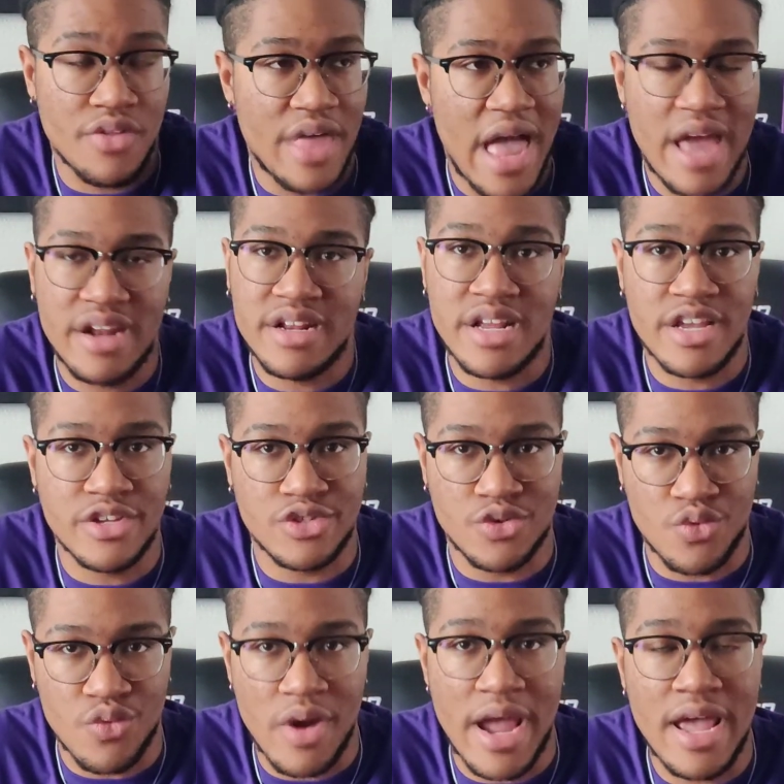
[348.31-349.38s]
The editing is
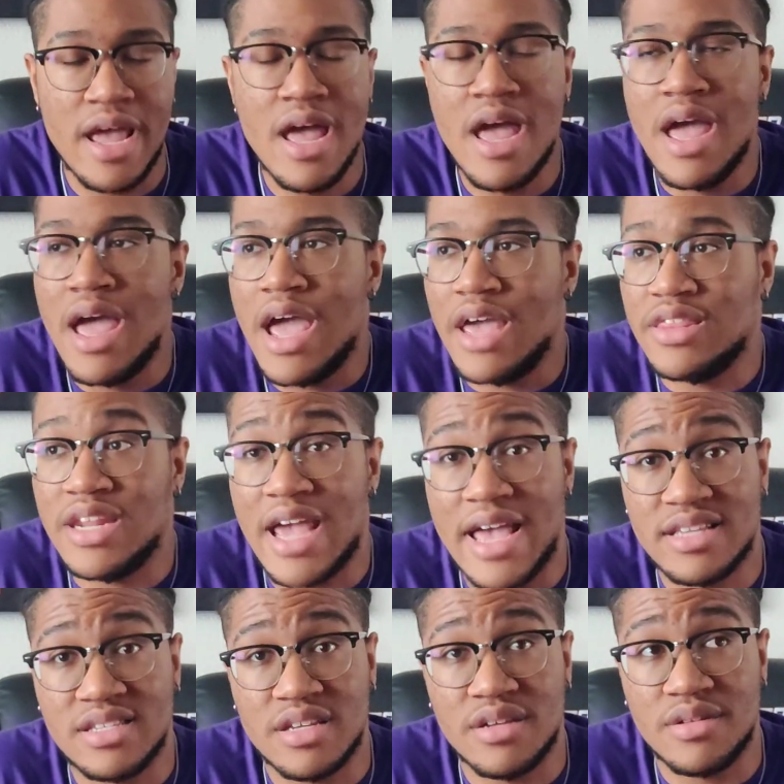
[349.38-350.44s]
great, and then
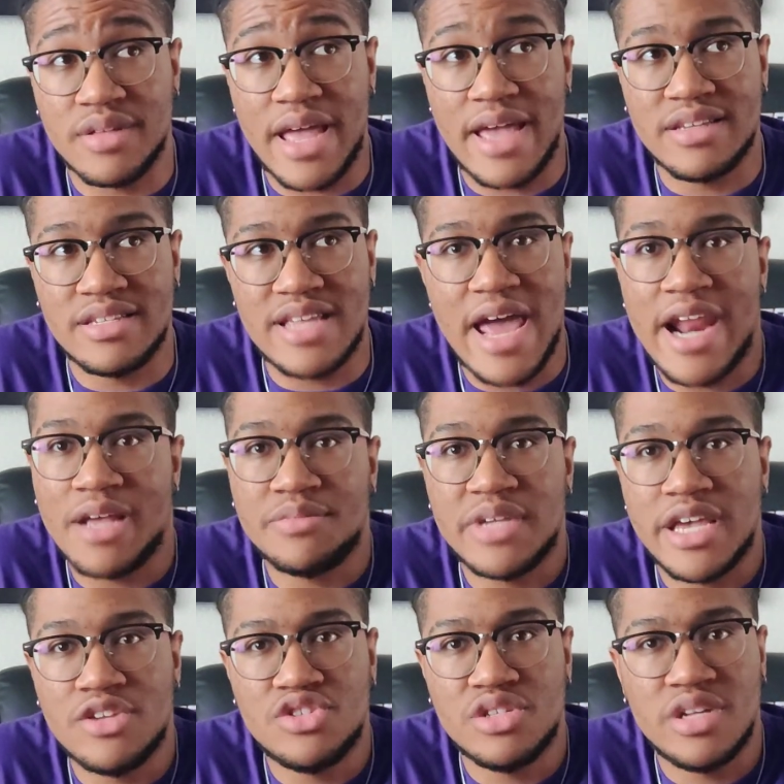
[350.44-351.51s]
as an
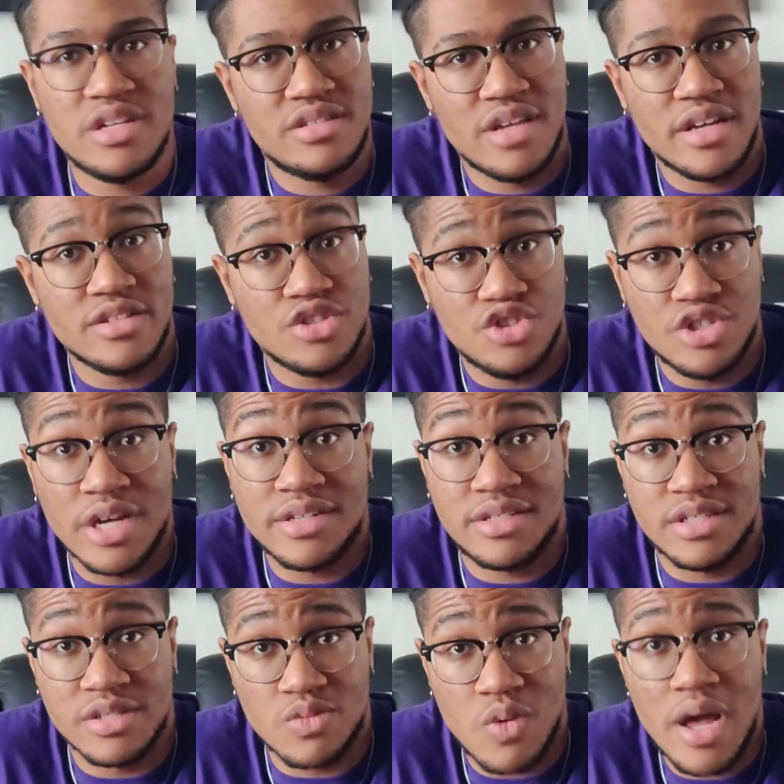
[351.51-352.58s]
adaptation, it does just
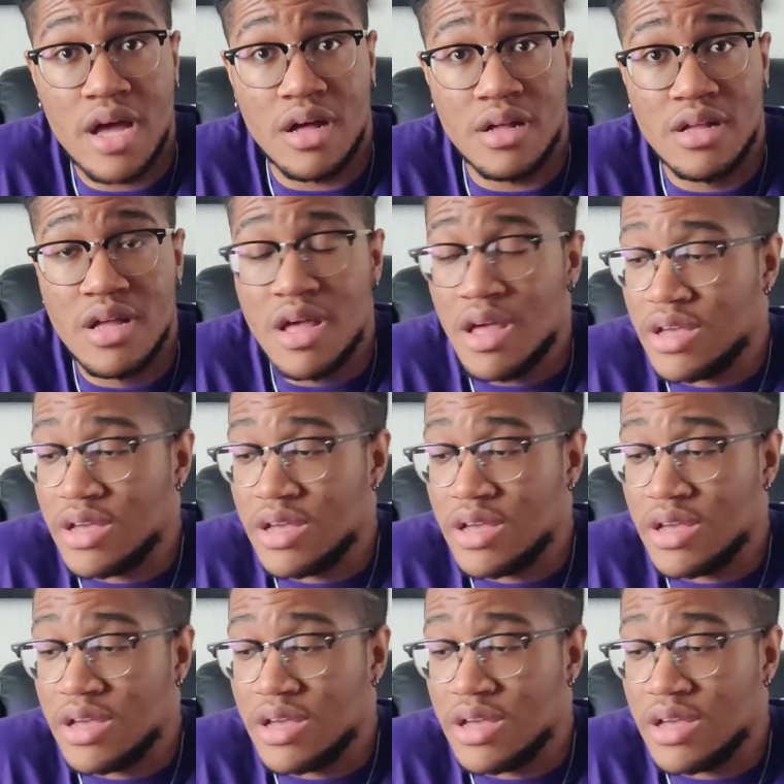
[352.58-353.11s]
as well.